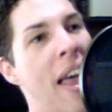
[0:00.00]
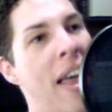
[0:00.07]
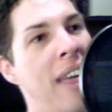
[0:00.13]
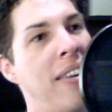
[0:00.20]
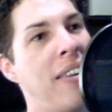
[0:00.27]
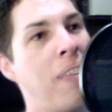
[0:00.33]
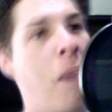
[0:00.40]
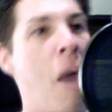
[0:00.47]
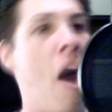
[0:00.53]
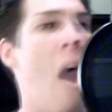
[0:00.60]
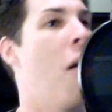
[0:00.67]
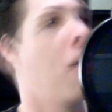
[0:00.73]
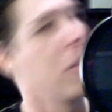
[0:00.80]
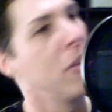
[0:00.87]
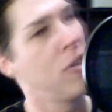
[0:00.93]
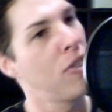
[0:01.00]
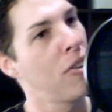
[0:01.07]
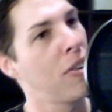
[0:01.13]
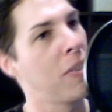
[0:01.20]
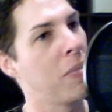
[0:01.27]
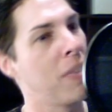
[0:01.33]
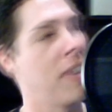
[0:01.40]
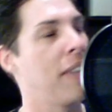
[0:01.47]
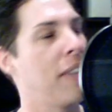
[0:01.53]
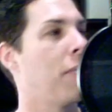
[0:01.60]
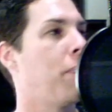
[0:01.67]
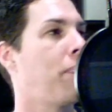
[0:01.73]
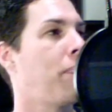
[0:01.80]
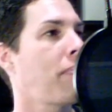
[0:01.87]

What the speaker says: and pomp and circumstance.